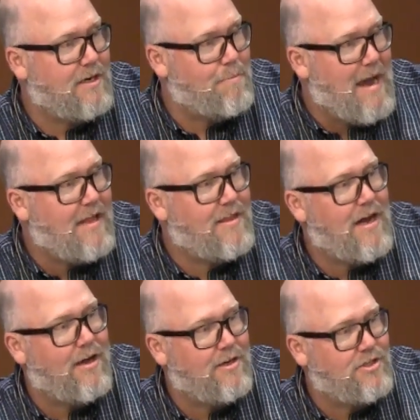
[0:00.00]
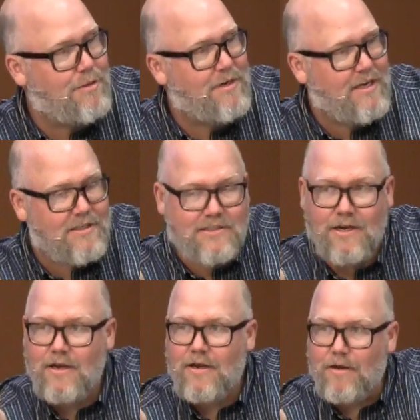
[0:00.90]
Like bad theology begets
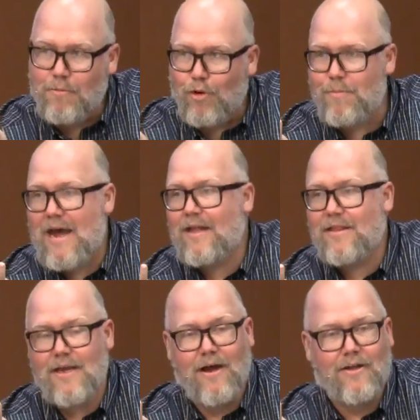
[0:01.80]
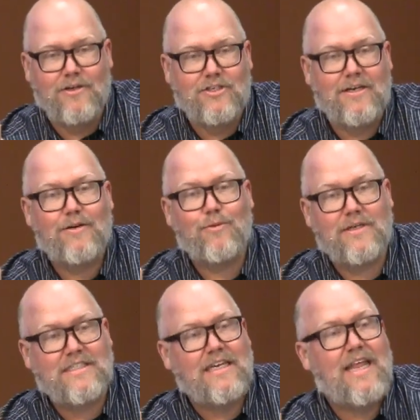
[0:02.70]
more bad theology. We
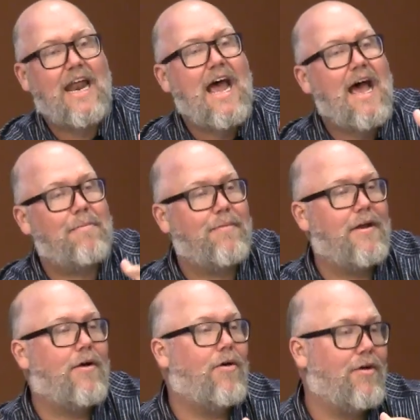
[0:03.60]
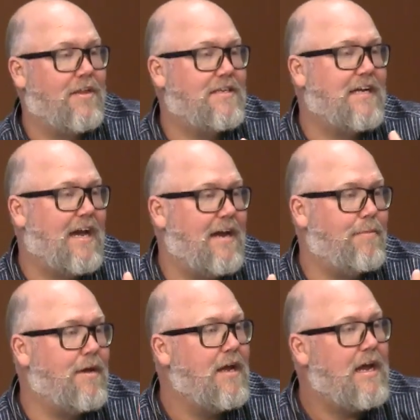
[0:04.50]
see that happen all the
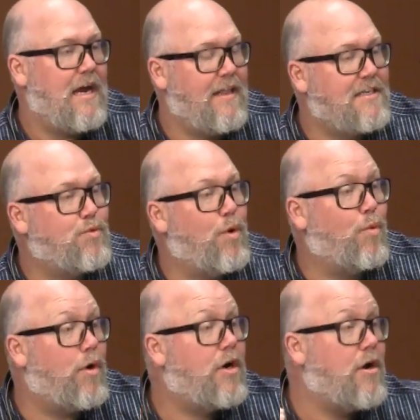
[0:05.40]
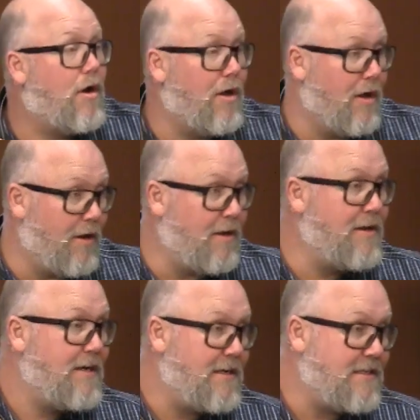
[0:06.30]
time. And that's where we're
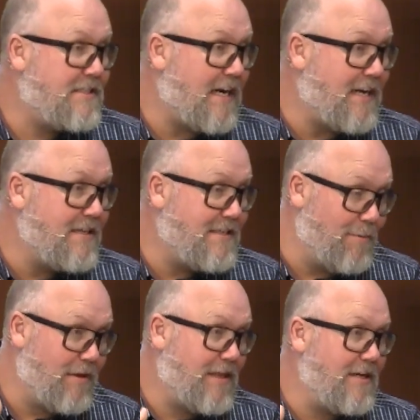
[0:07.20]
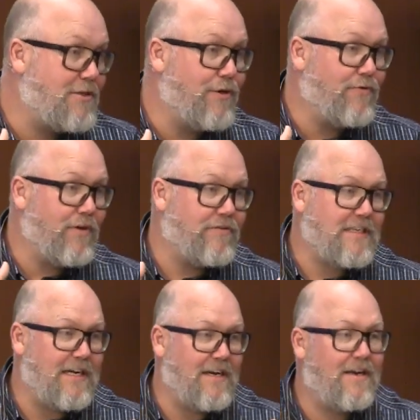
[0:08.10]
called in 2 Timothy
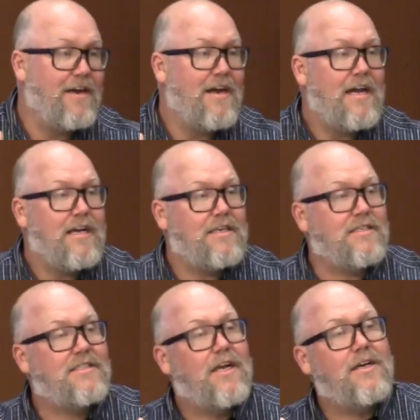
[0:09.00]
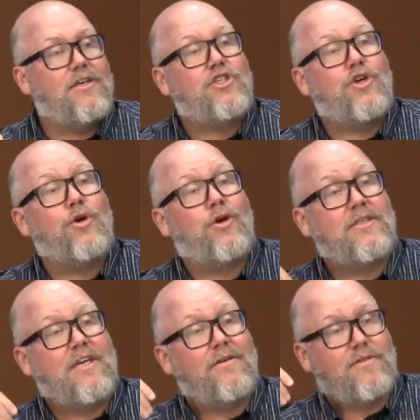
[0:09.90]
2:15 to study to show
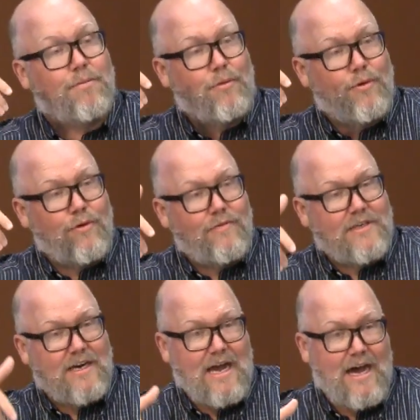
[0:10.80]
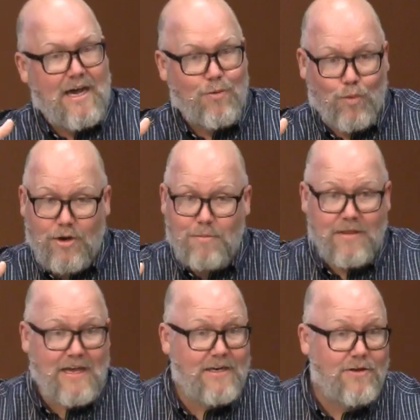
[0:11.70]
yourselves approved to God,
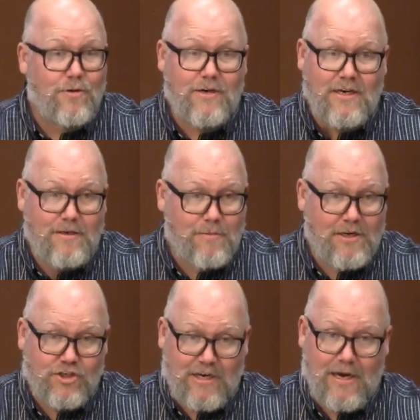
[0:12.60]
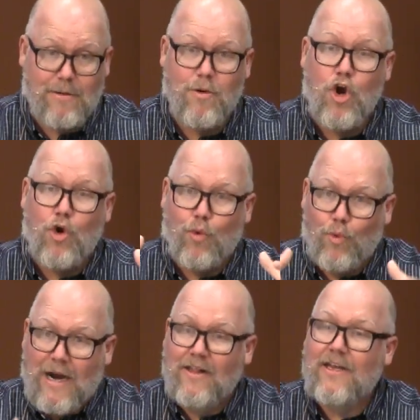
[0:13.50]
workmen that don't need to be ashamed,
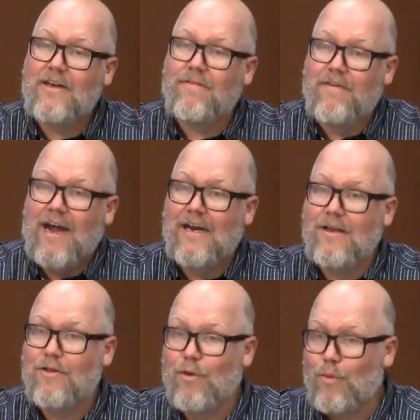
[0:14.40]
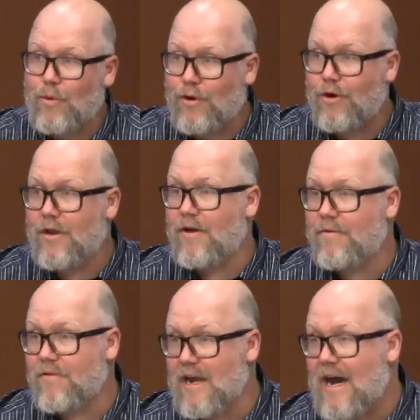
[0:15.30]
rightly dividing the word
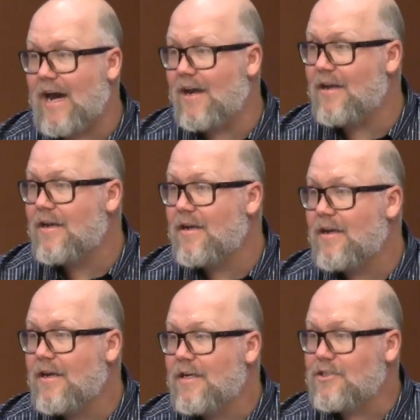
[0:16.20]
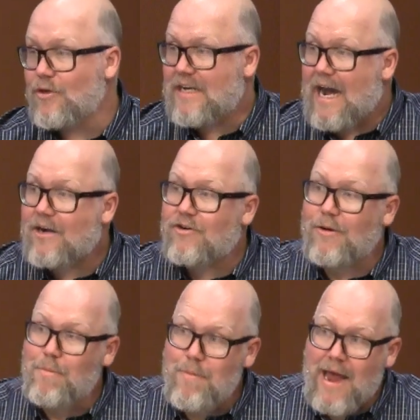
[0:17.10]
of God. So
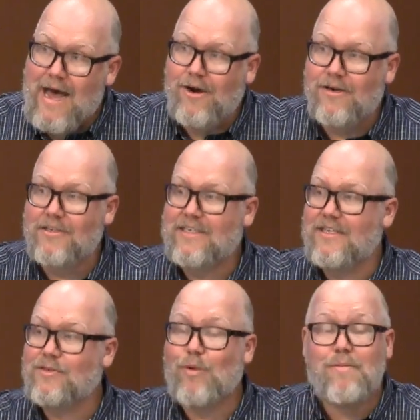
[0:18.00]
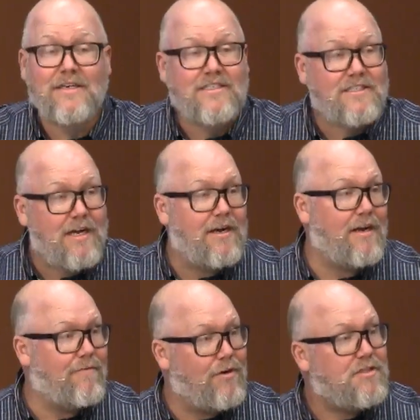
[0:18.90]
doctrine matters. And as we've been
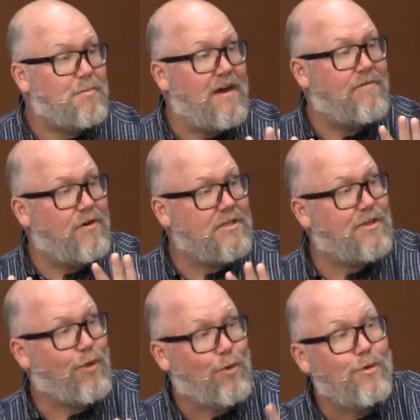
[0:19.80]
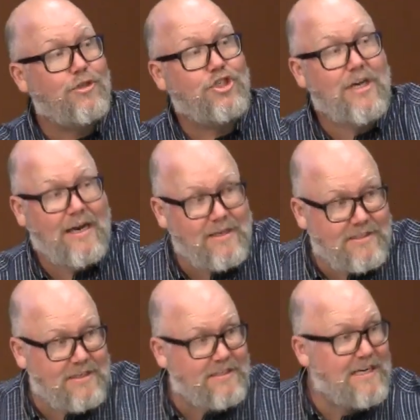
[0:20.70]
studying verse by verse through
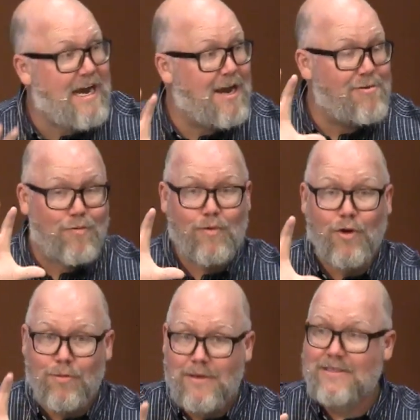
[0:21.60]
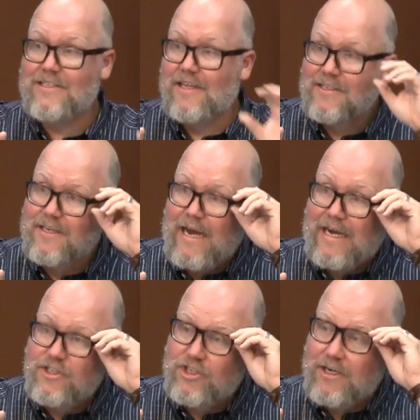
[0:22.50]
Genesis and Romans this
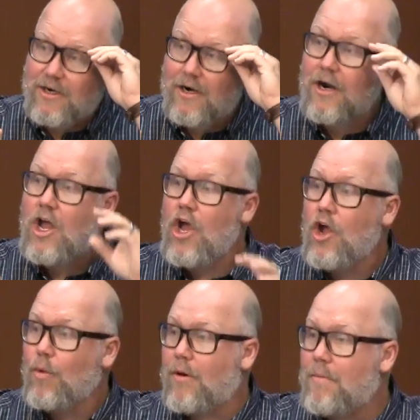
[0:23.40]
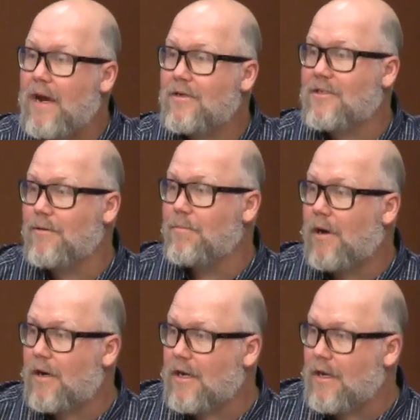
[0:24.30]
last year, we're about to
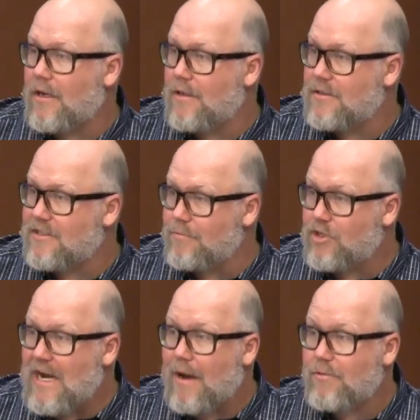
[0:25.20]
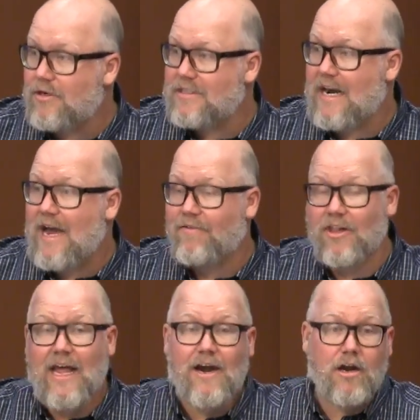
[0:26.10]
embark in some chapters that have a
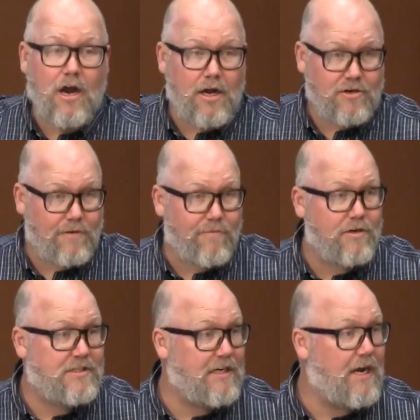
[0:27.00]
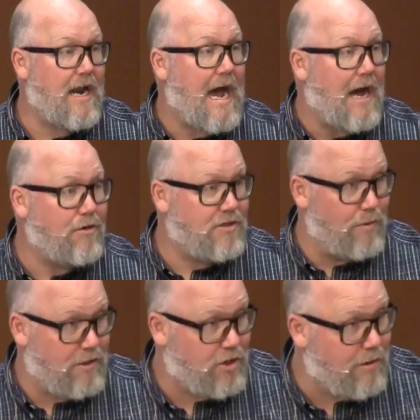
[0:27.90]
lot of controversy on how to
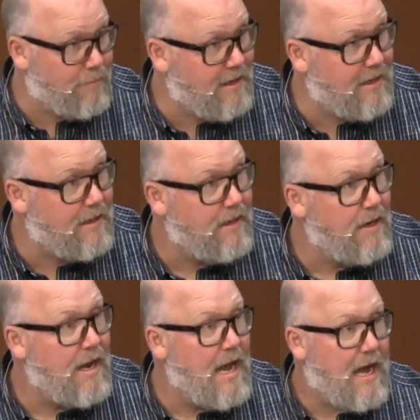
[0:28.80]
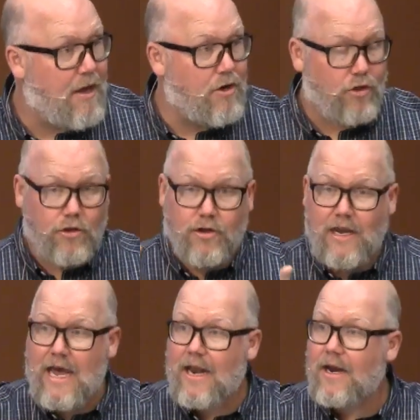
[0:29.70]
interpret it, how to look
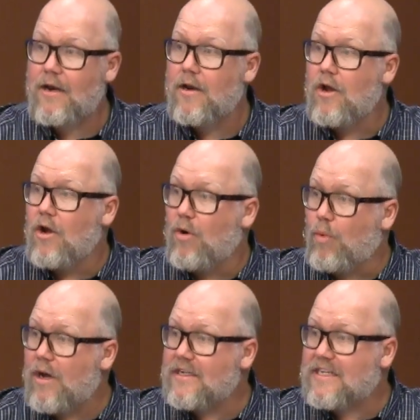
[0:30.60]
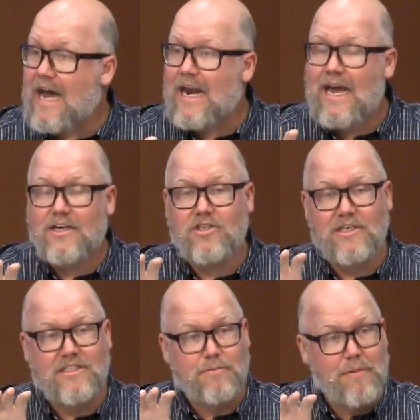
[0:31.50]
at it, what is God actually
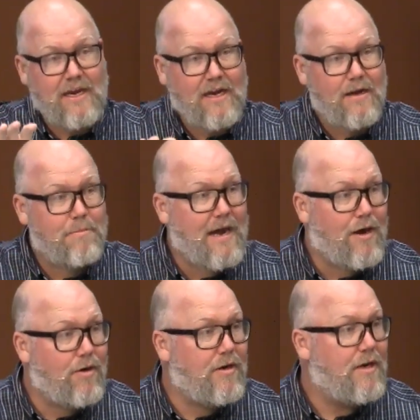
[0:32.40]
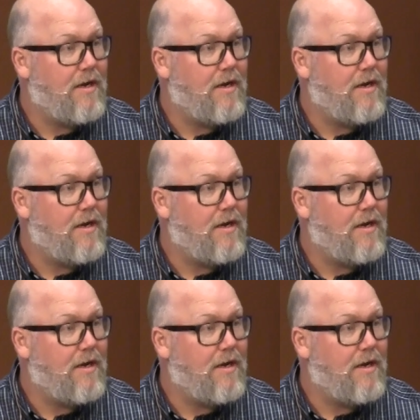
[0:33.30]
speaking about?